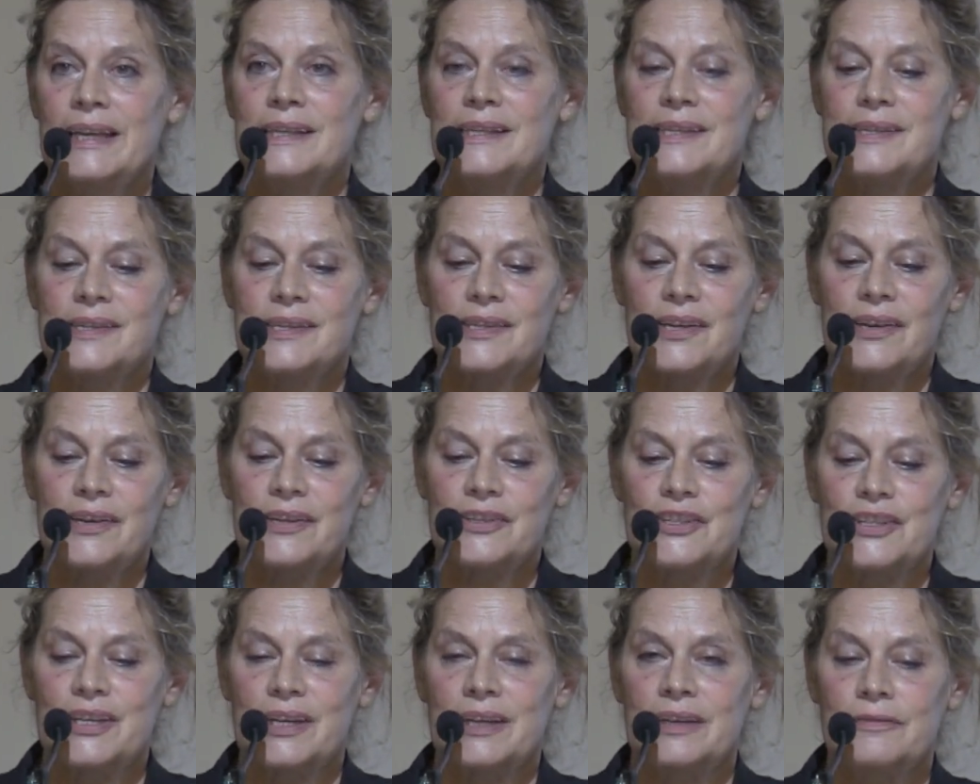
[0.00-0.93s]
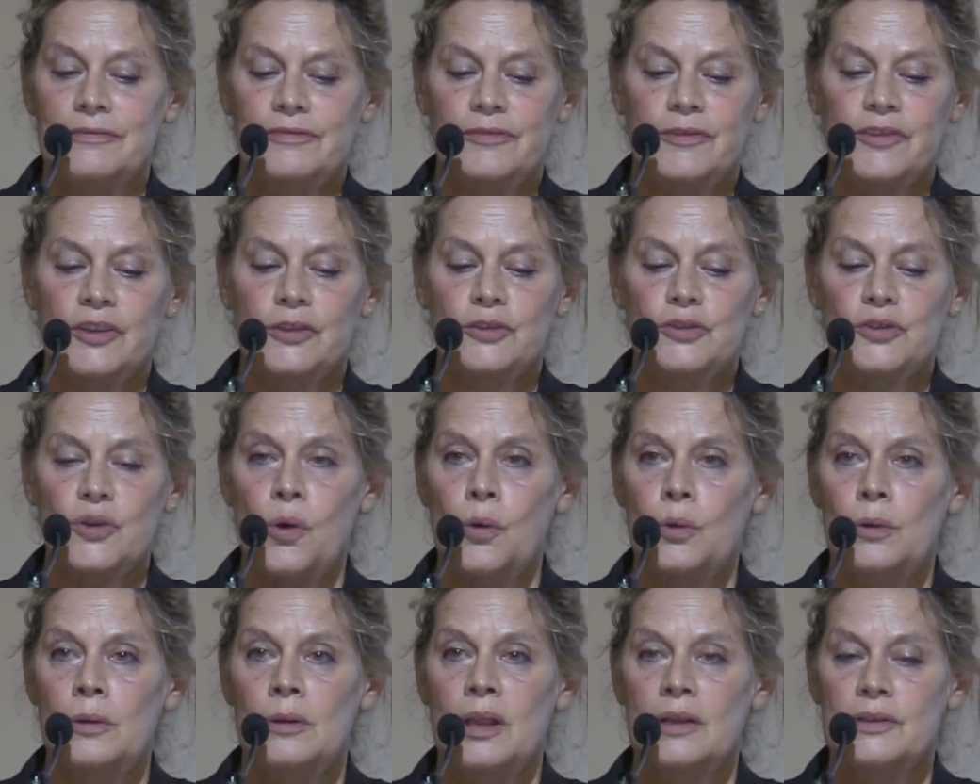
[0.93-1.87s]
is searching for the
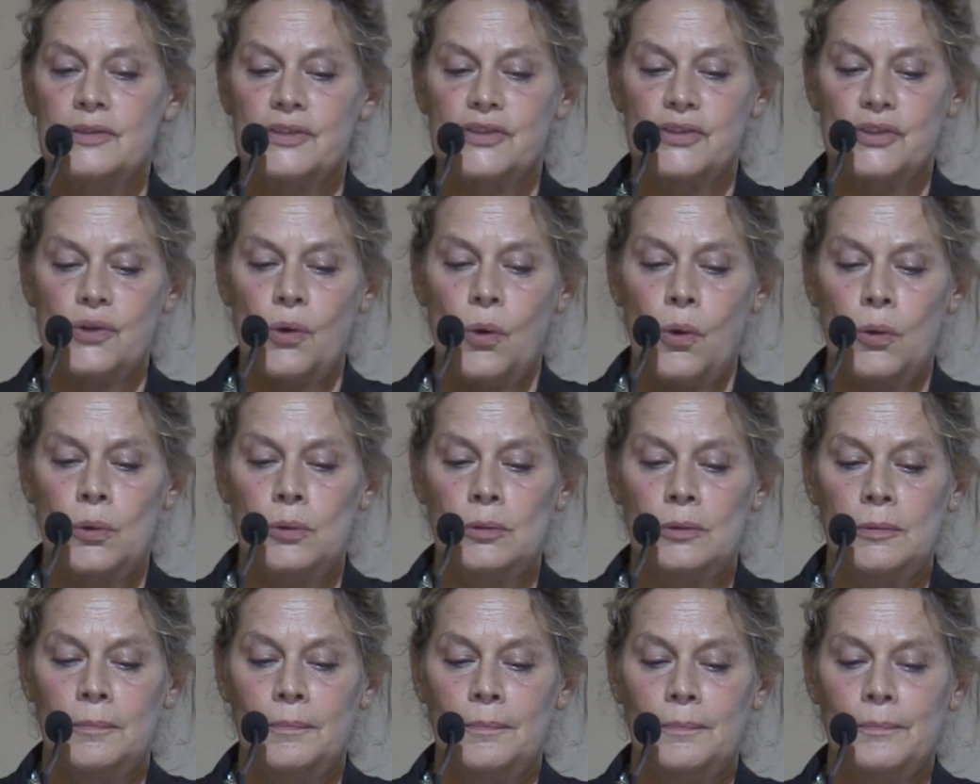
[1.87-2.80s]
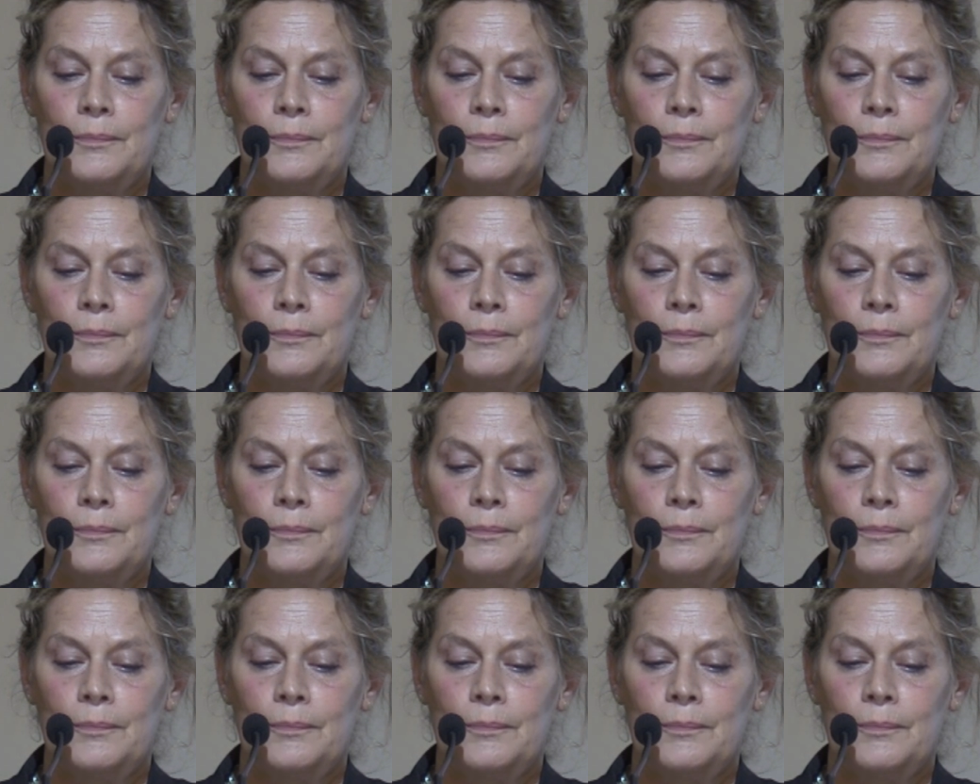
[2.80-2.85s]
doll soul.